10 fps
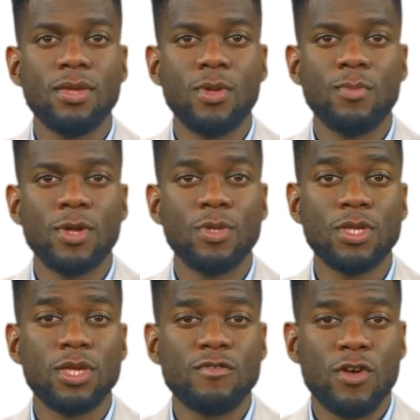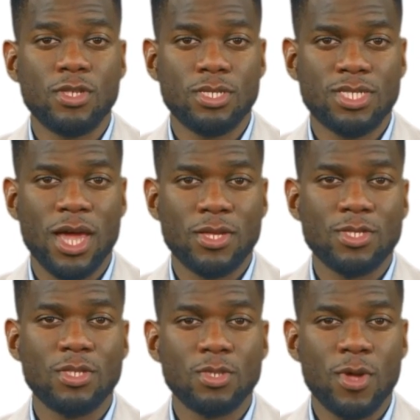Remember, conversions aren't
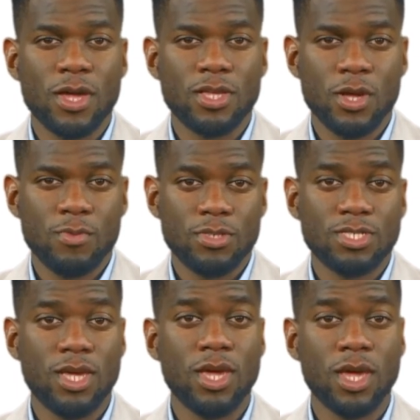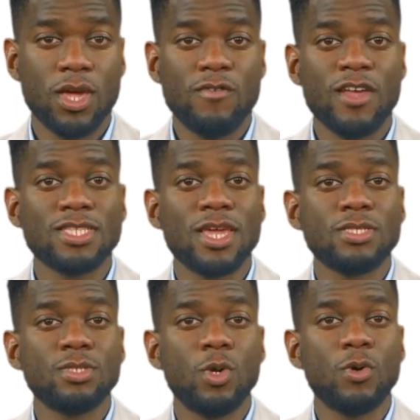just about numbers. They tell
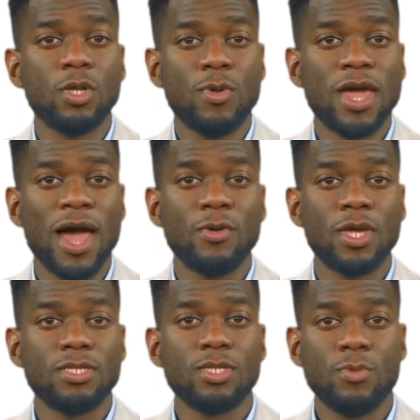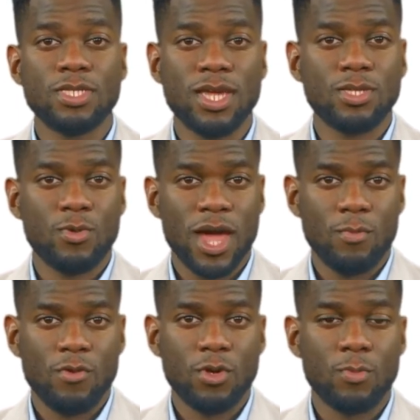a story about how customers
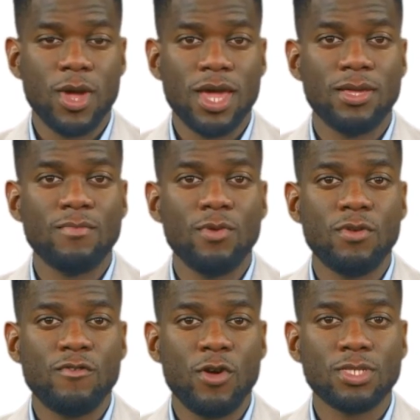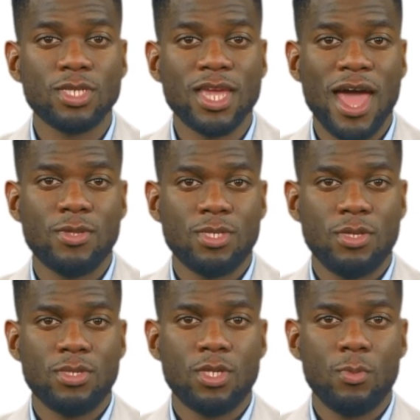interact with your brand from the first encounter
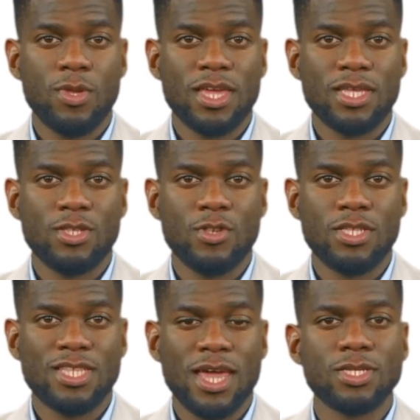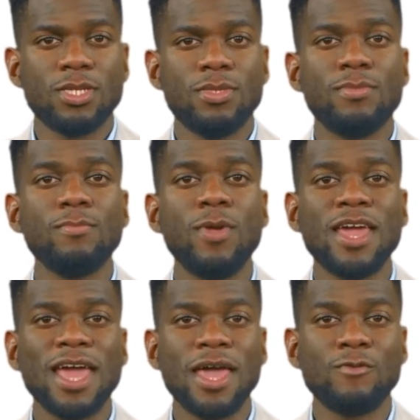to completing a transaction.
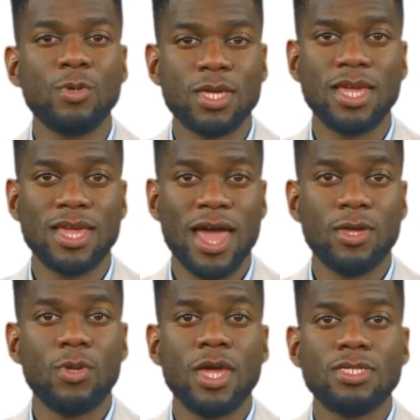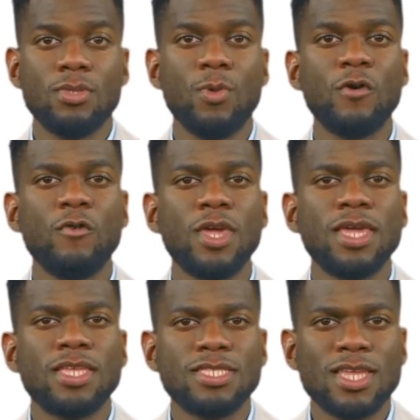By capturing and analyzing both
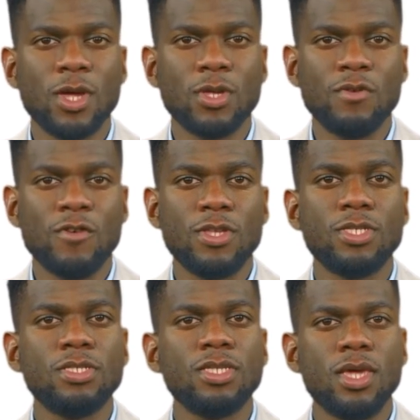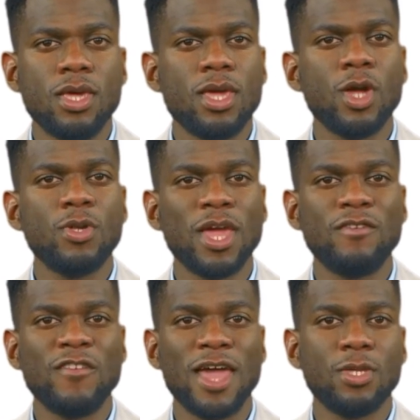lead and sale conversions, you
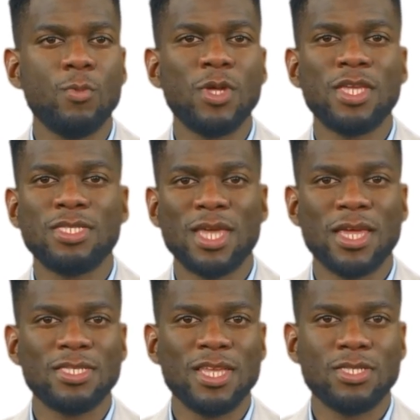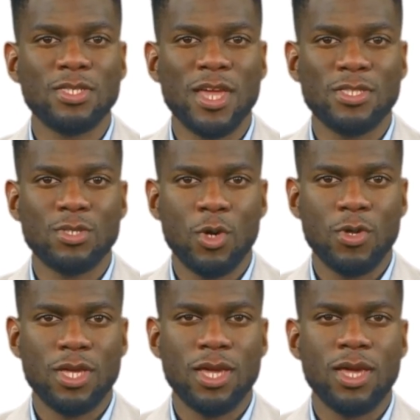gain valuable insights into that
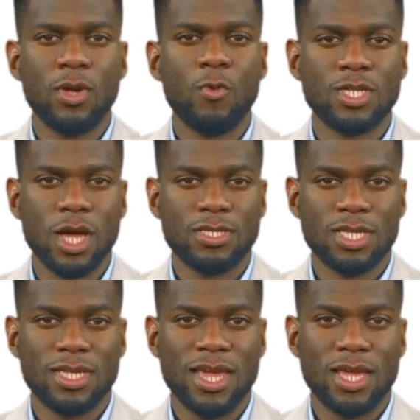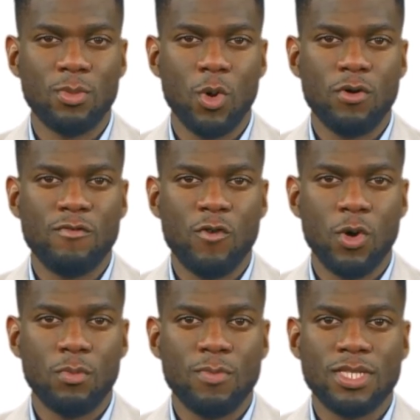story, which helps in making more
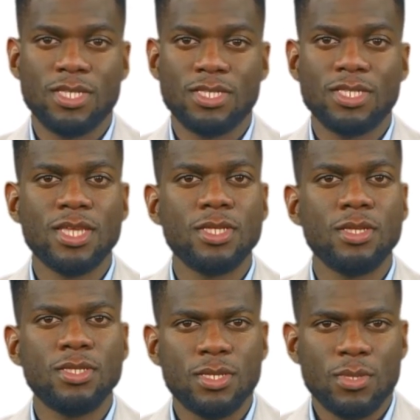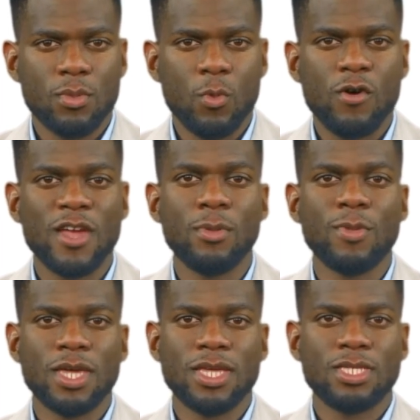informed business decisions. With that
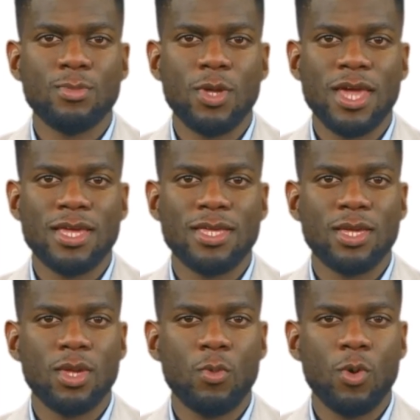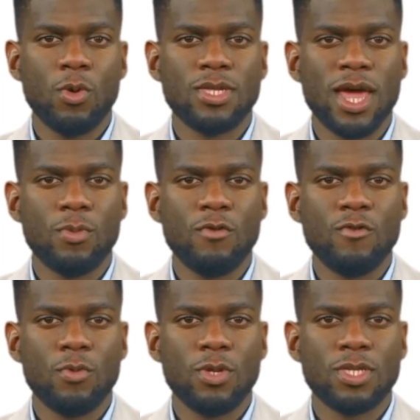being explained, we will now
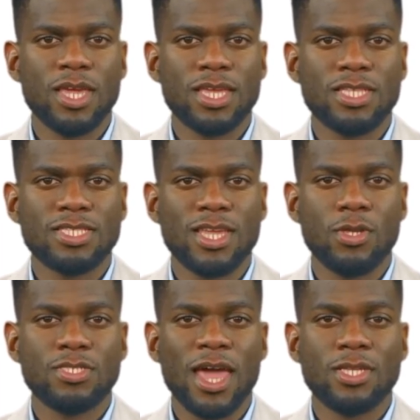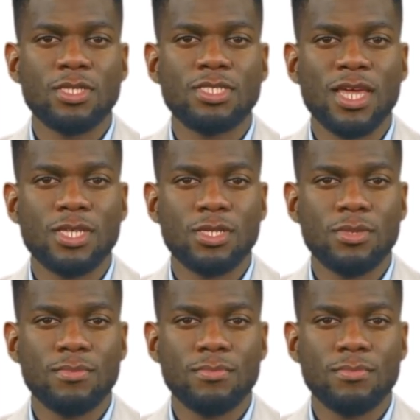review the lead and sales action section.